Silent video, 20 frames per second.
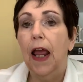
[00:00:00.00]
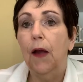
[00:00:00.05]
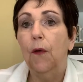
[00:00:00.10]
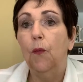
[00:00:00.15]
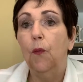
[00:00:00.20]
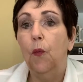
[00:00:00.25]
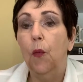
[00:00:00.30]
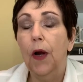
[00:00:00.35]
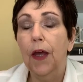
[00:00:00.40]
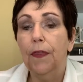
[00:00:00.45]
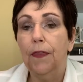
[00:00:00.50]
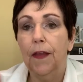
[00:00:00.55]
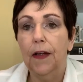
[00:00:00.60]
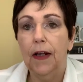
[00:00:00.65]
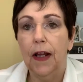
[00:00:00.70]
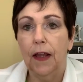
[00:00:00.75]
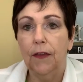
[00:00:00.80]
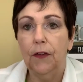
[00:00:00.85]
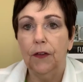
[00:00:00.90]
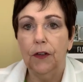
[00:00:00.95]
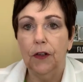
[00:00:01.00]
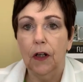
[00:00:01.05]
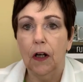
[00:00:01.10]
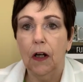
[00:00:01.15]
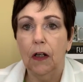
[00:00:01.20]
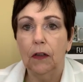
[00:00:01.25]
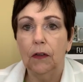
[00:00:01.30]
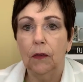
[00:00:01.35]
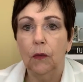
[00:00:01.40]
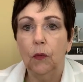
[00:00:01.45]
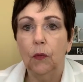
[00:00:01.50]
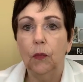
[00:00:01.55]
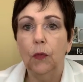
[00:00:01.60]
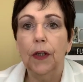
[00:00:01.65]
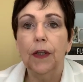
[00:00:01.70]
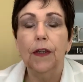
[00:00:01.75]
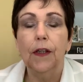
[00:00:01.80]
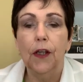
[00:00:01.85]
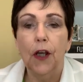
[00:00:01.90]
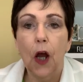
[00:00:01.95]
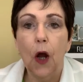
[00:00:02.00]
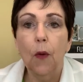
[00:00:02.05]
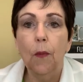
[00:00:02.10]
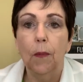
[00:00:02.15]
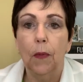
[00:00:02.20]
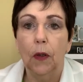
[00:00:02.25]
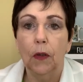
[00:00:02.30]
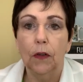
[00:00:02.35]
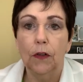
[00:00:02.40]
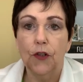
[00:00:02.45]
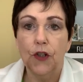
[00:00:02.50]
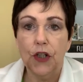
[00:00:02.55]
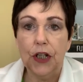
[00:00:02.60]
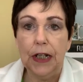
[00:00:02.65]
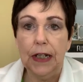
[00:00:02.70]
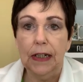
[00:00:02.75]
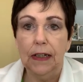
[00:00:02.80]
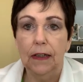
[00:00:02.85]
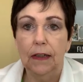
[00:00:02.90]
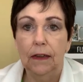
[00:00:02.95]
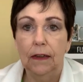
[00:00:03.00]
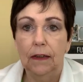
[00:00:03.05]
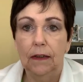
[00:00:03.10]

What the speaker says: with another dog with no Merle gene,